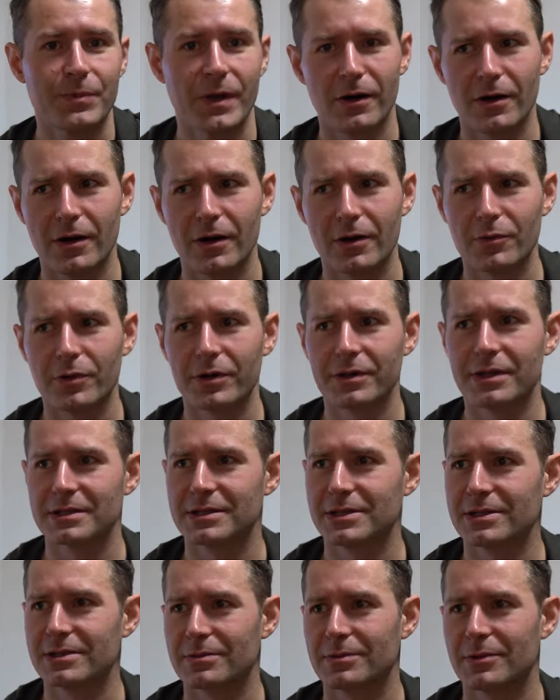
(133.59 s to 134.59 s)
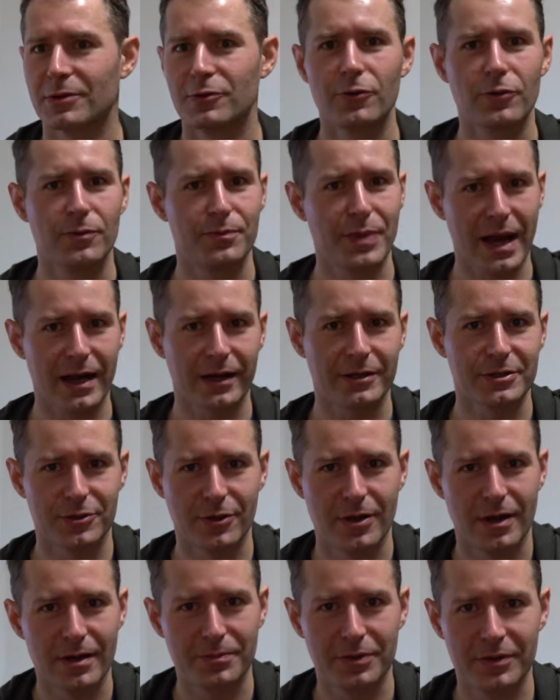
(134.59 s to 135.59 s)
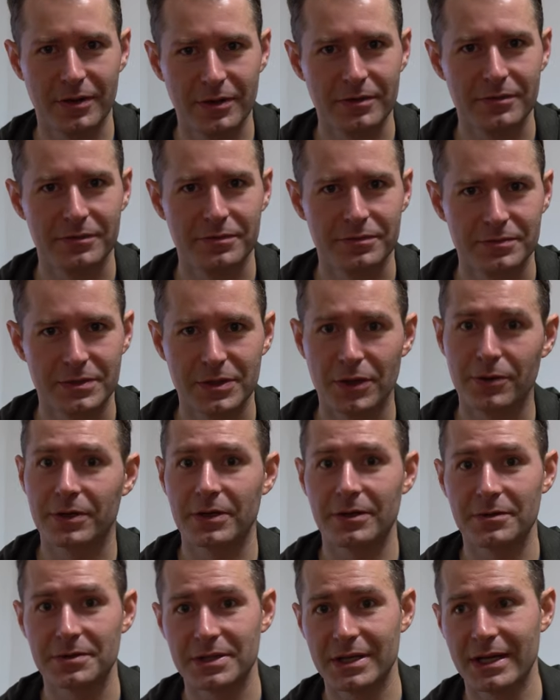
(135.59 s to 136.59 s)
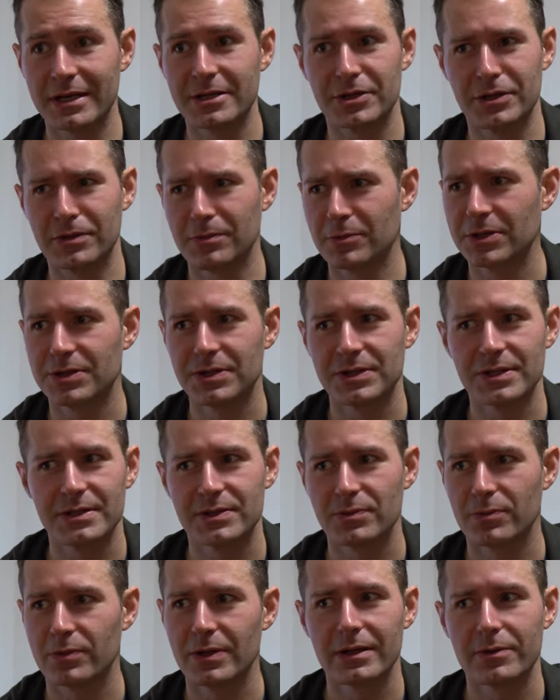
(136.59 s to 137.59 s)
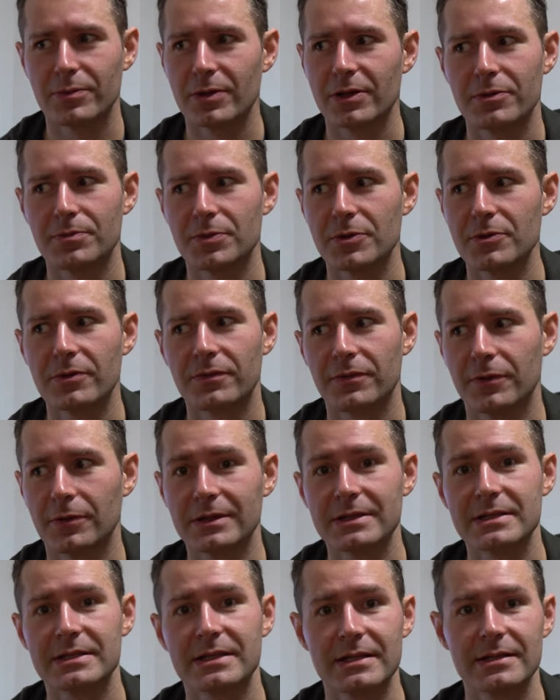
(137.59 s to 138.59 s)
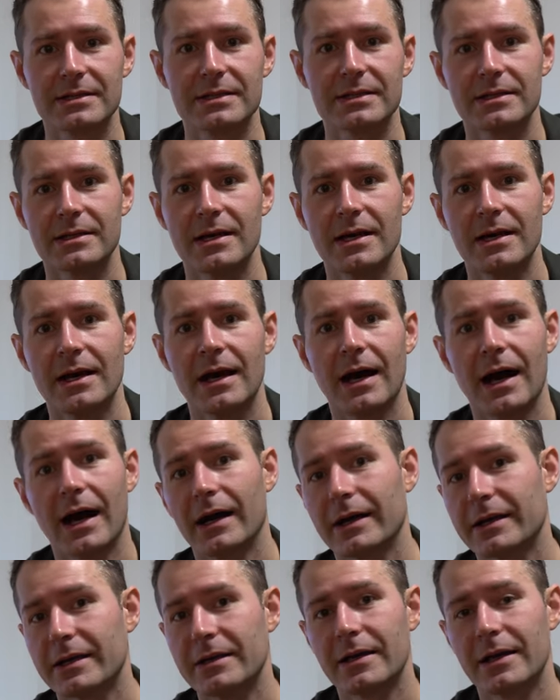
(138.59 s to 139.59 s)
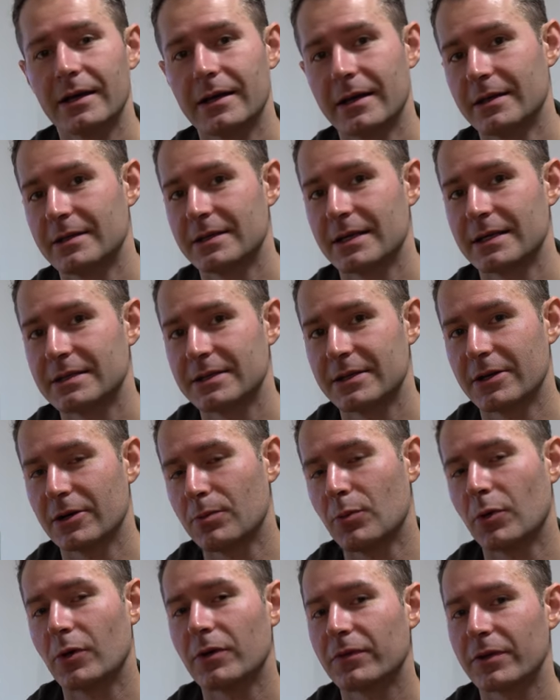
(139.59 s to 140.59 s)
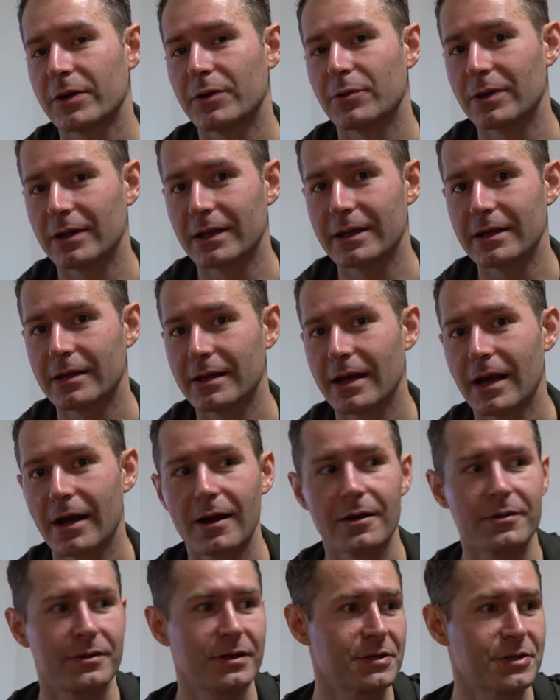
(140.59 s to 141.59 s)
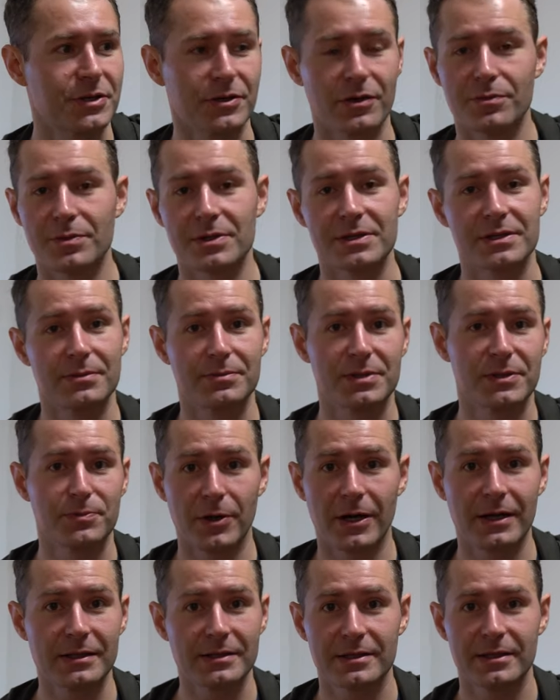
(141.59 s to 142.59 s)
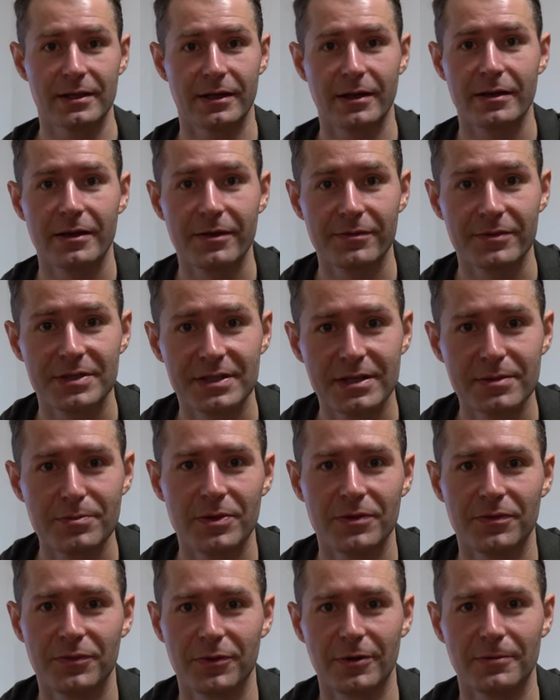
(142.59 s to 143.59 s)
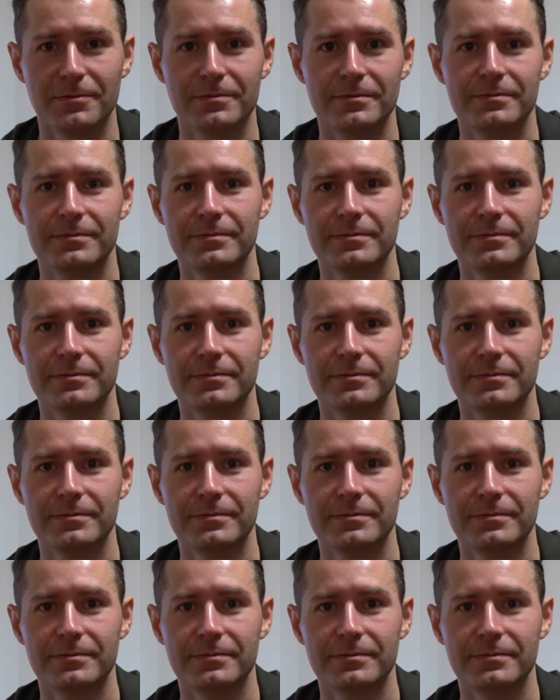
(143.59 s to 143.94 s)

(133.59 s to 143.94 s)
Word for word: all while this cool backdrop of Tokyo Station, which is really, really beautiful. And since Akina and Dustin are more frequently there, they showed me some spots that I'd never seen before.